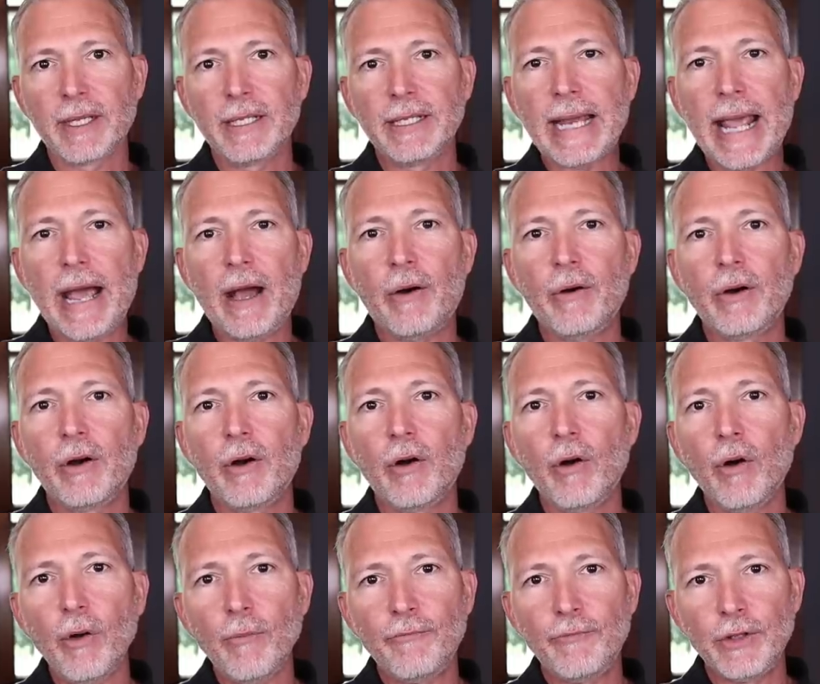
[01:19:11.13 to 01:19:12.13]
Now,
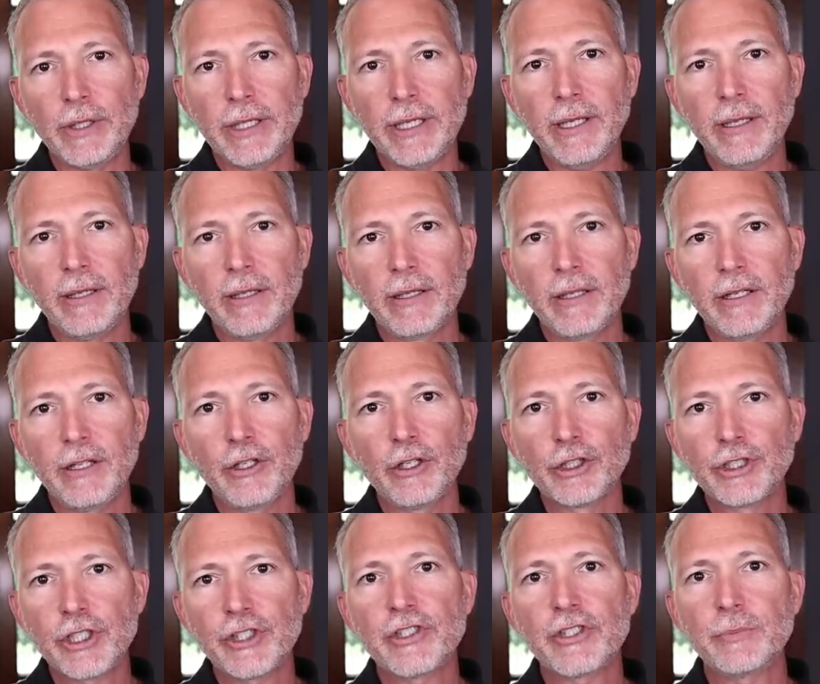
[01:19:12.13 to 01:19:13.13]
hopefully, you're
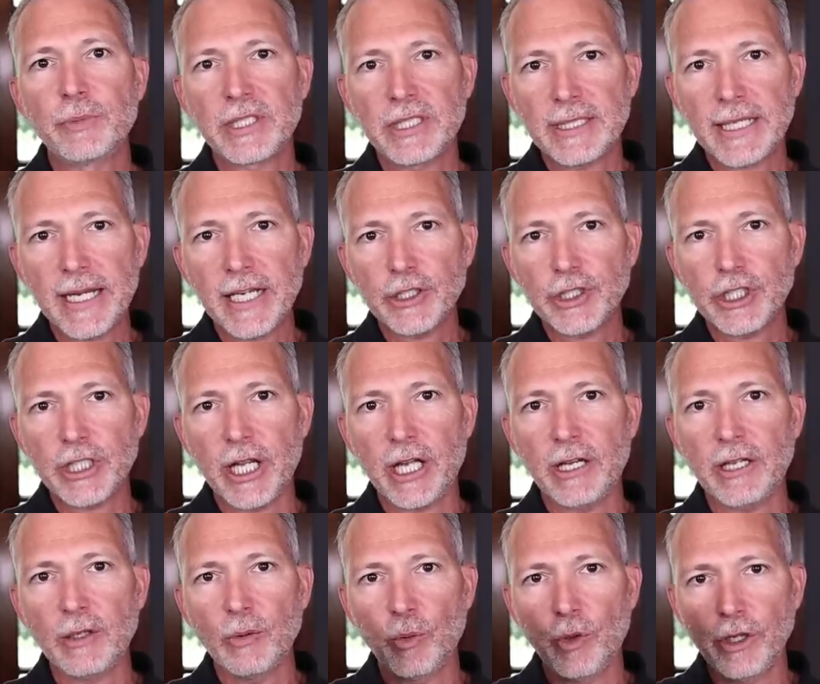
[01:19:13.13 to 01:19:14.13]
just
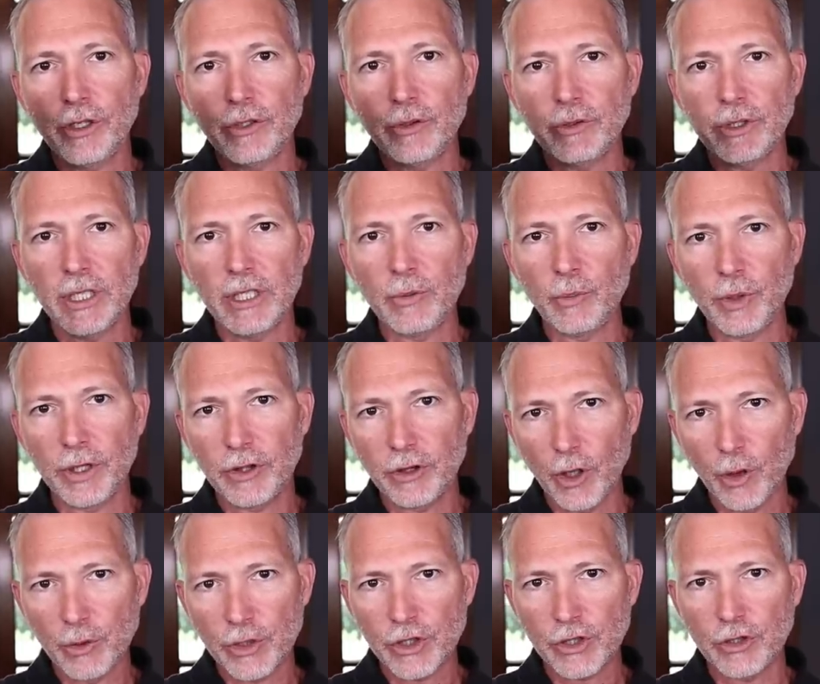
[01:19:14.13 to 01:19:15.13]
substantiating what you did with
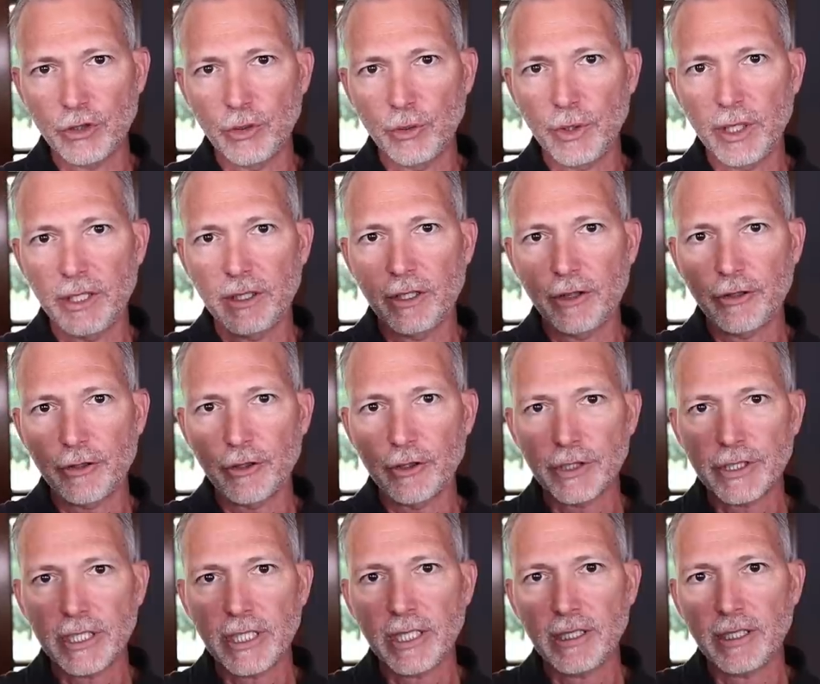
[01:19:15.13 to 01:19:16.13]
those two in the
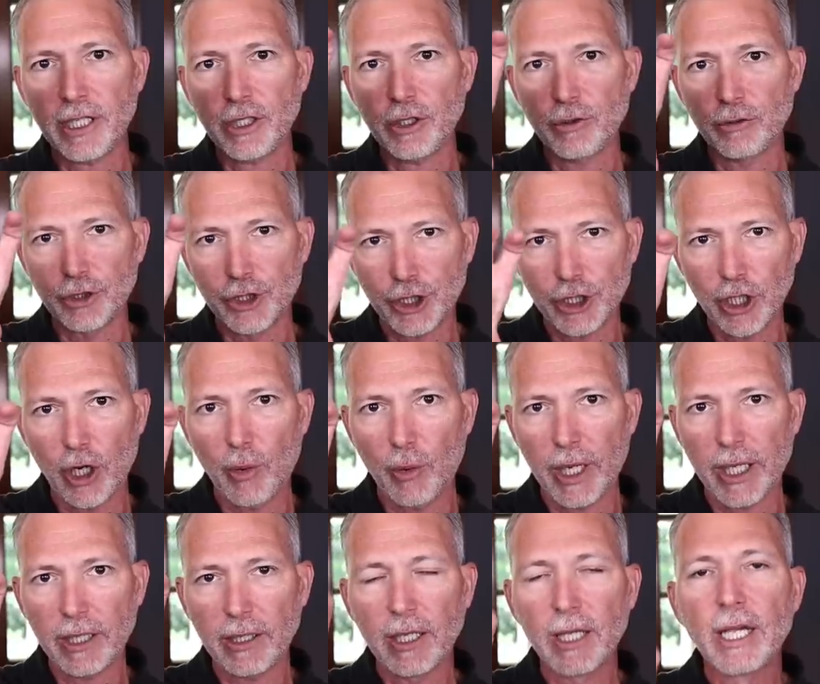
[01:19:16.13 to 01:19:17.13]
thirteen that you're
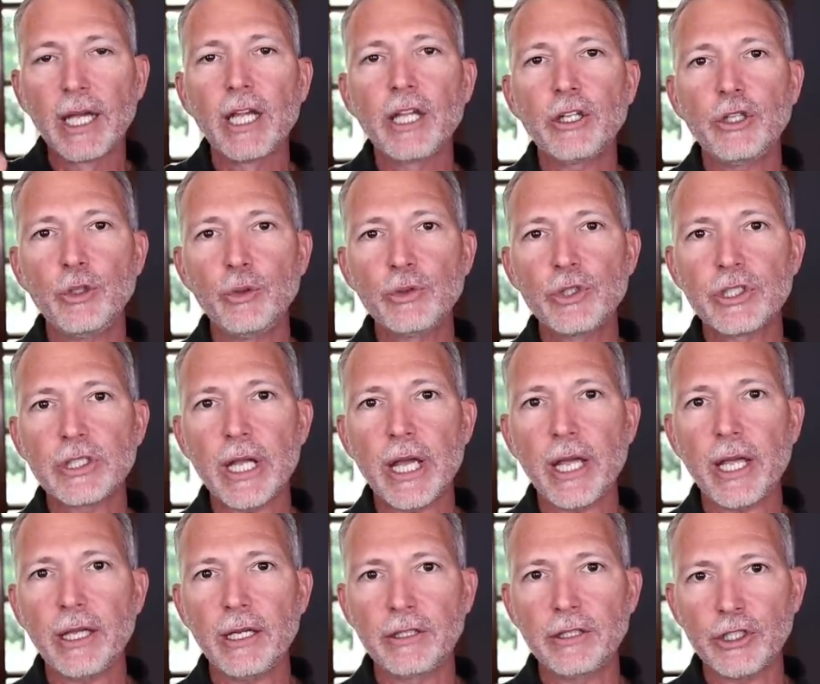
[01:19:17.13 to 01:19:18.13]
showing. You
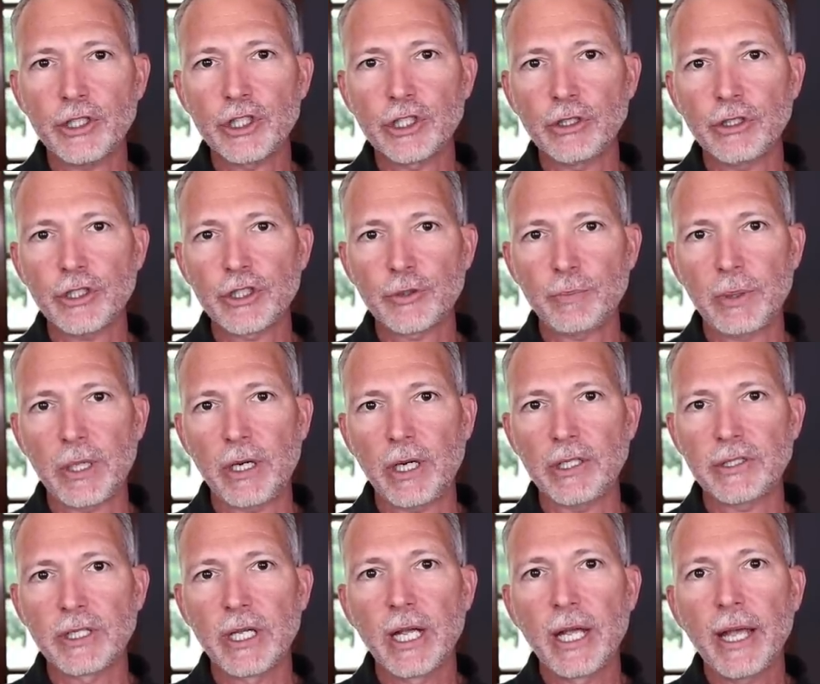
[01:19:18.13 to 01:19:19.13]
say additional
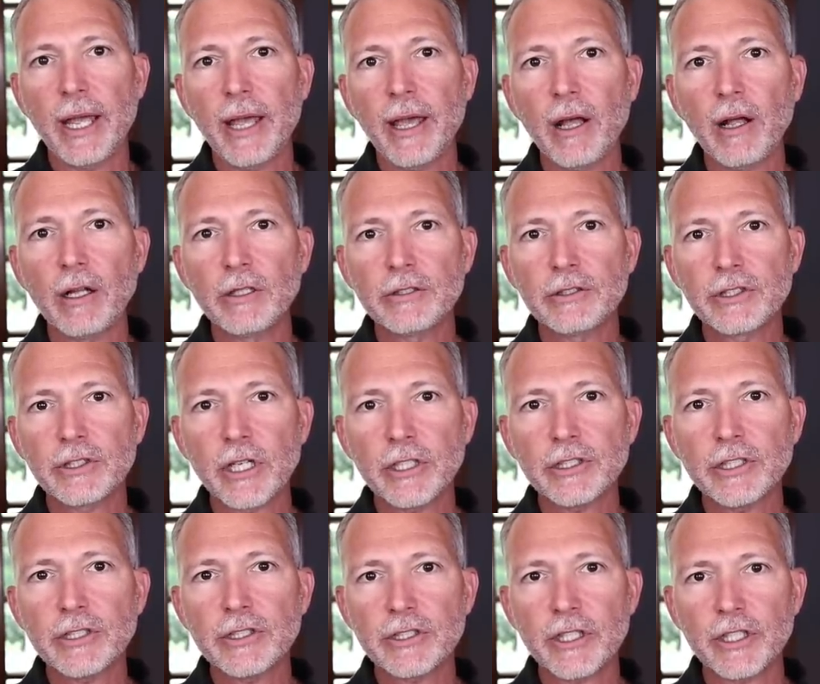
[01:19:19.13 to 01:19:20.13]
experience. Held such
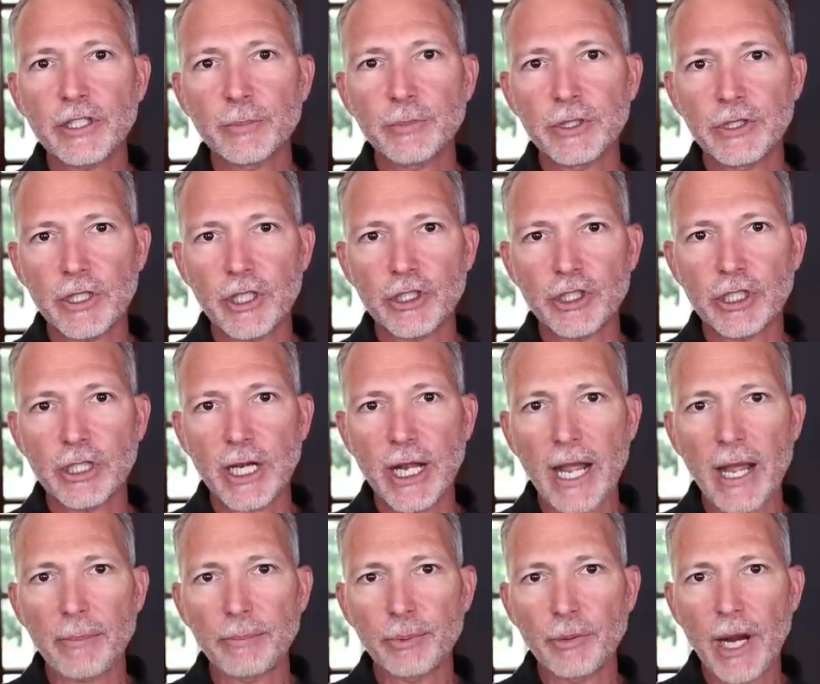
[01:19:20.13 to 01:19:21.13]
and such position
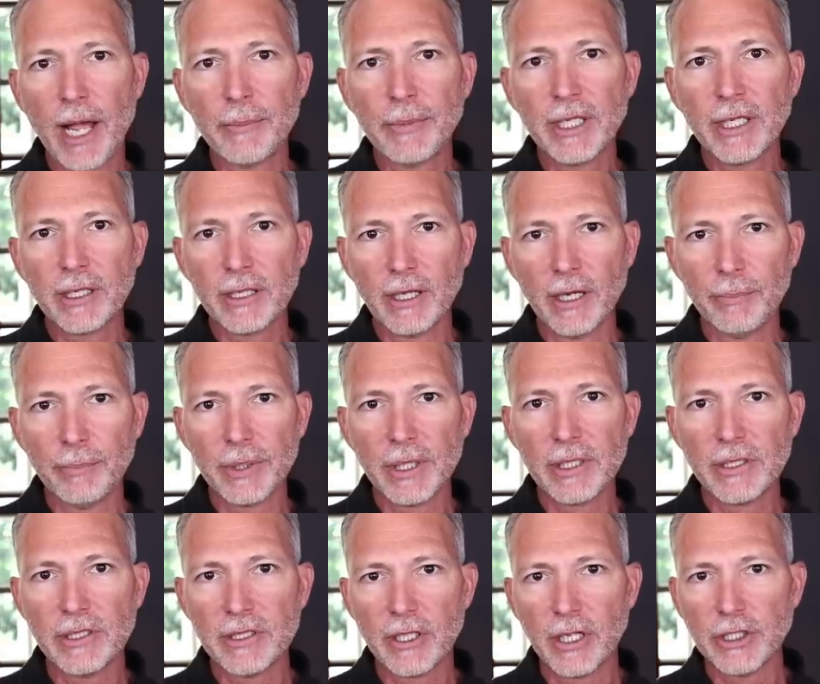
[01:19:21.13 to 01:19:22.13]
at prominent
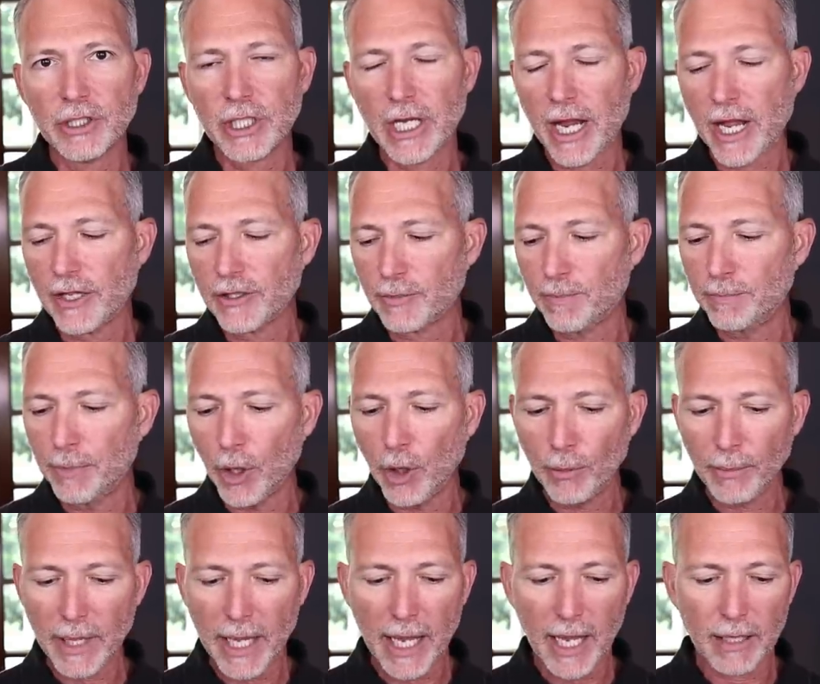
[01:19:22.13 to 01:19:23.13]
companies such as
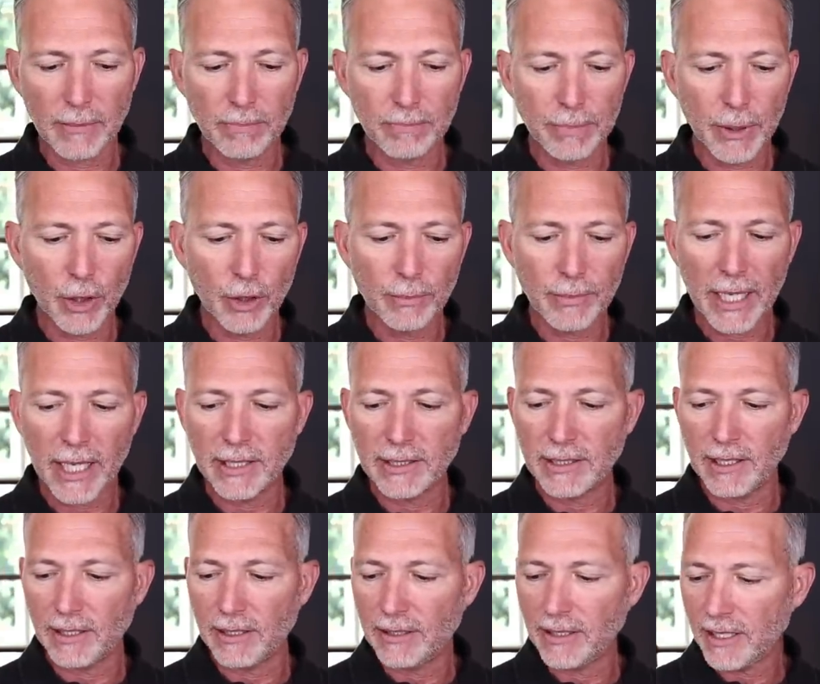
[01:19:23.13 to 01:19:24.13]
boom and boom and
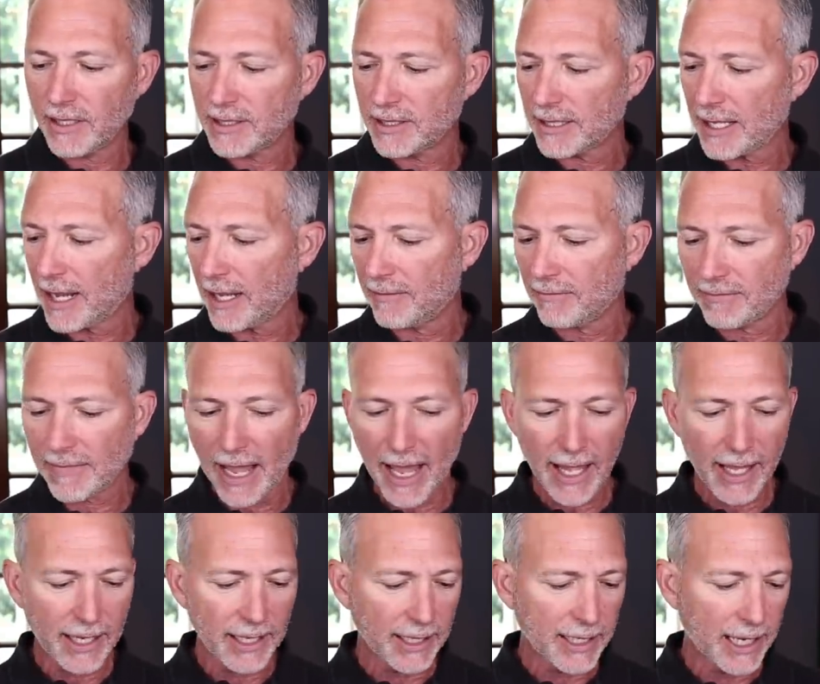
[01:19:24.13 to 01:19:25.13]
did this and that
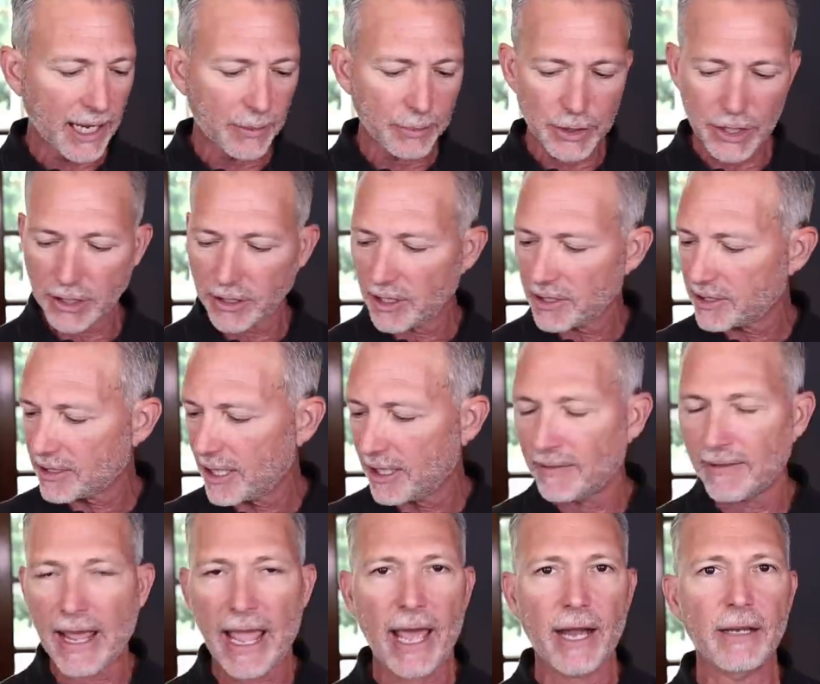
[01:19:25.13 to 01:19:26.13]
and accomplished this
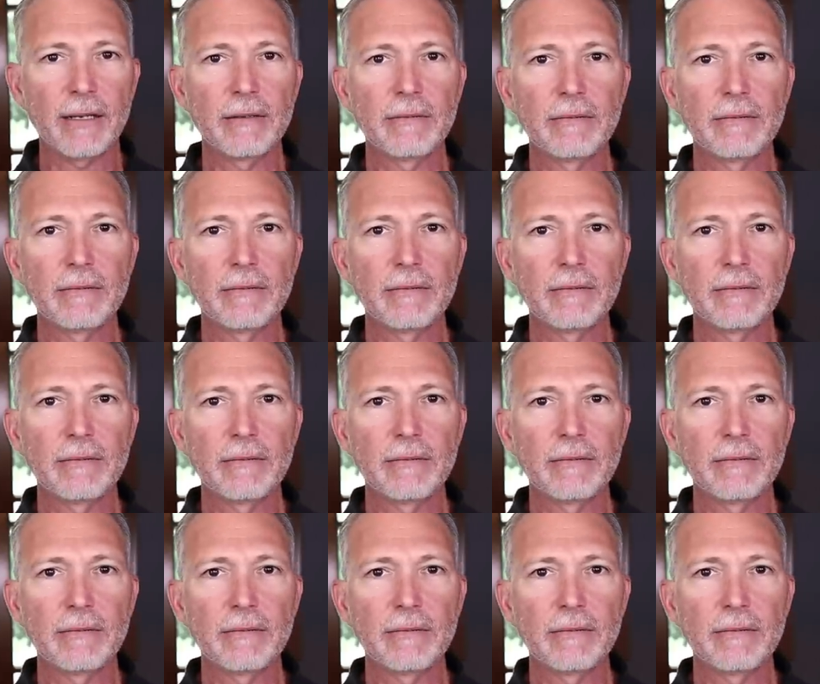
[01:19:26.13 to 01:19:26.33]
and that.